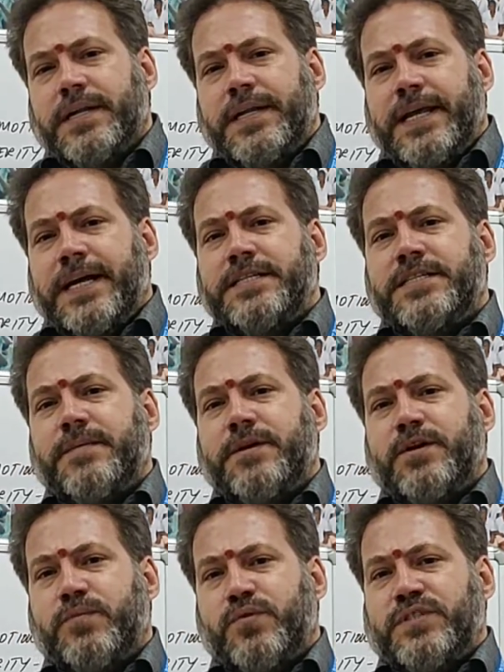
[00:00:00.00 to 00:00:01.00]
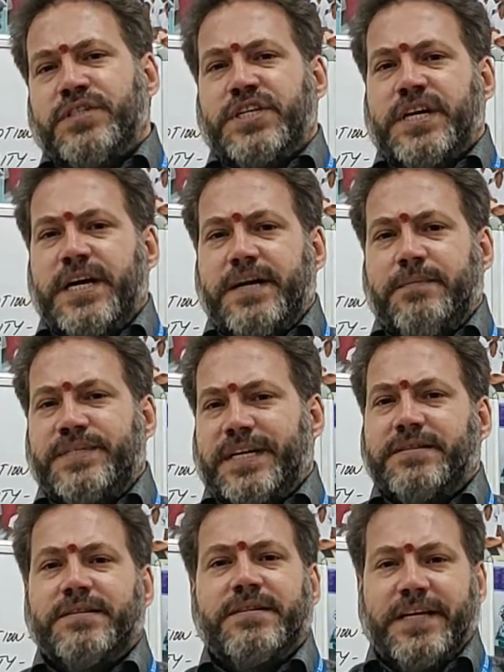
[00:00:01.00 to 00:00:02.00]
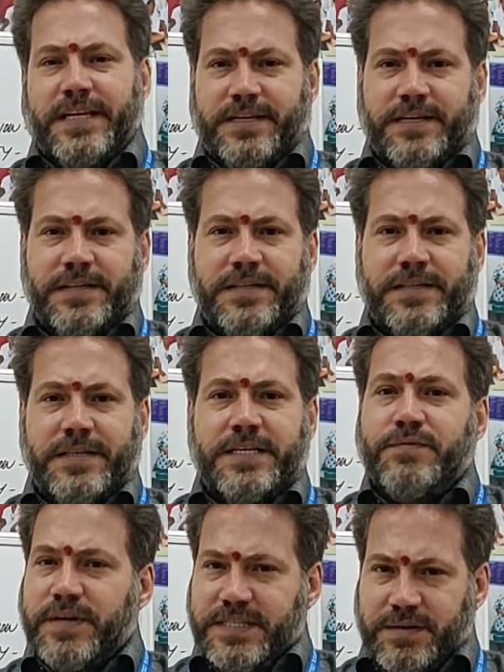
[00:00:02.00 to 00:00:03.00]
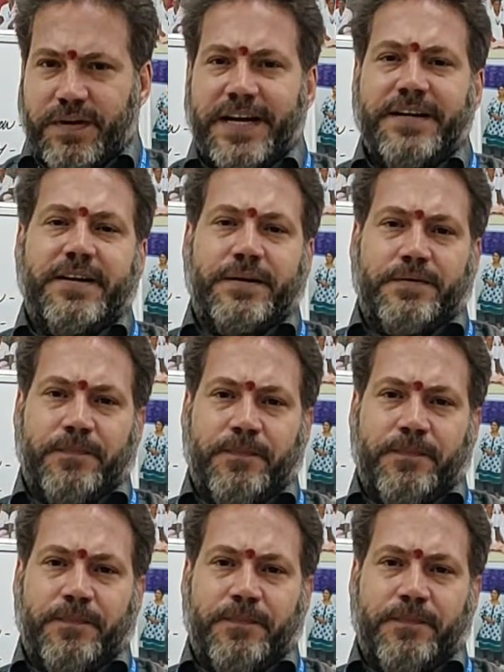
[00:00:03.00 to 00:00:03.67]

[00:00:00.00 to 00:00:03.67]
the concept of Purusha and Prakriti is very vital.